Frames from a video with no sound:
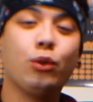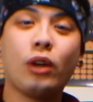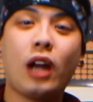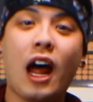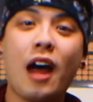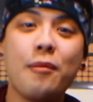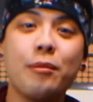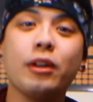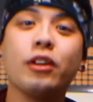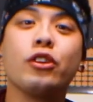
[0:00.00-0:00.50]
what
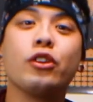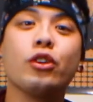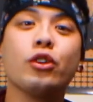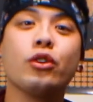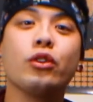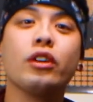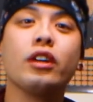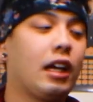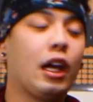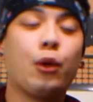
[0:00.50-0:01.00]
I've been
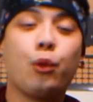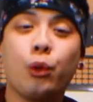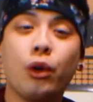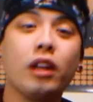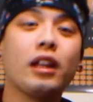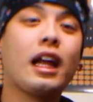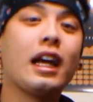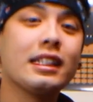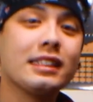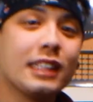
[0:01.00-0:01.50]
through and
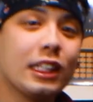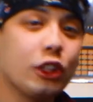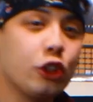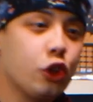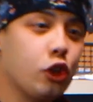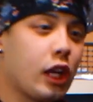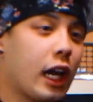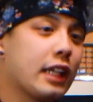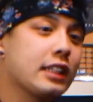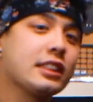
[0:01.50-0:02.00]
realize that
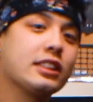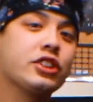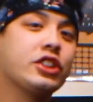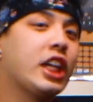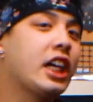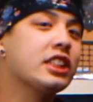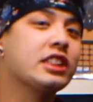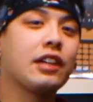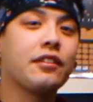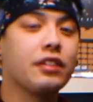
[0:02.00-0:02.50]
you guys can
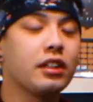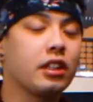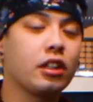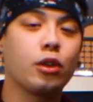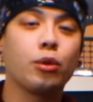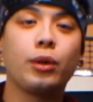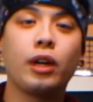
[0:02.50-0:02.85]
change everything